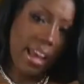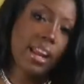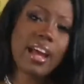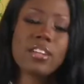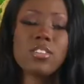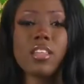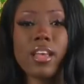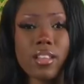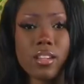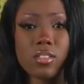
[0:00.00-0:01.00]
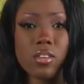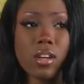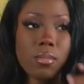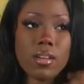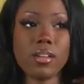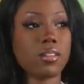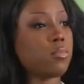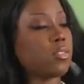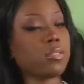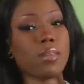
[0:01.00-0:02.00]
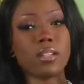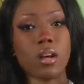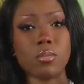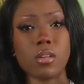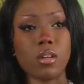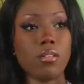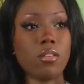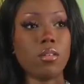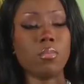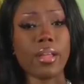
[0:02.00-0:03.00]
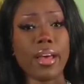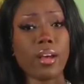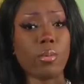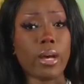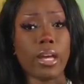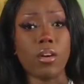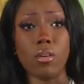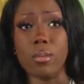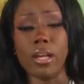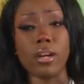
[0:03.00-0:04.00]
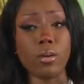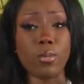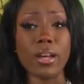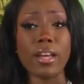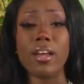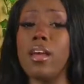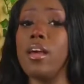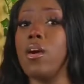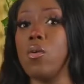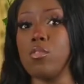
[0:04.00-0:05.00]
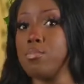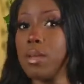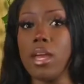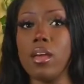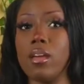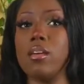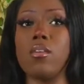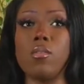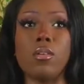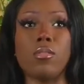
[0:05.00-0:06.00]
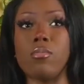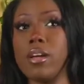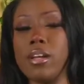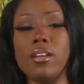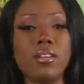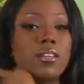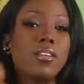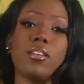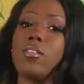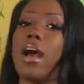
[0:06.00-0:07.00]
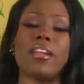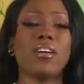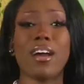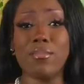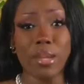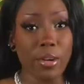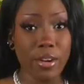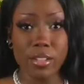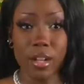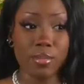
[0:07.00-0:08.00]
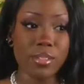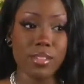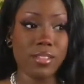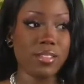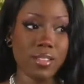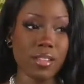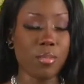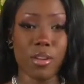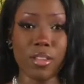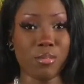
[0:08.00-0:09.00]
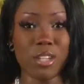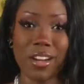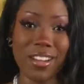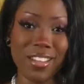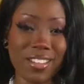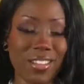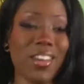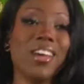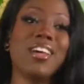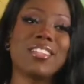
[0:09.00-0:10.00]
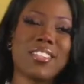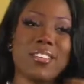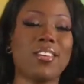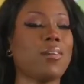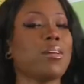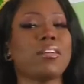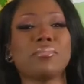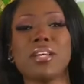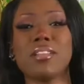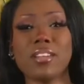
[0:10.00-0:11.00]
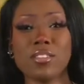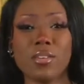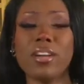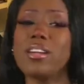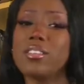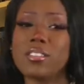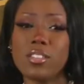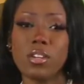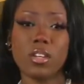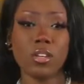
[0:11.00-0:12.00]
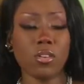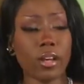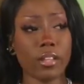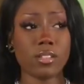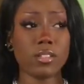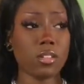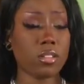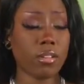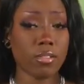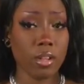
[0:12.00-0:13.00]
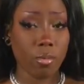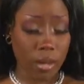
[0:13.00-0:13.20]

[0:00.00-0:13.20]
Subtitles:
I actually like that it's gray because most of my tops are either black, white, or black or white, or pink, or red. You know, I don't have many gray tops is the point that I'm trying to get to. So I'm not upset that it's gray, it's still cute, I'd still definitely wear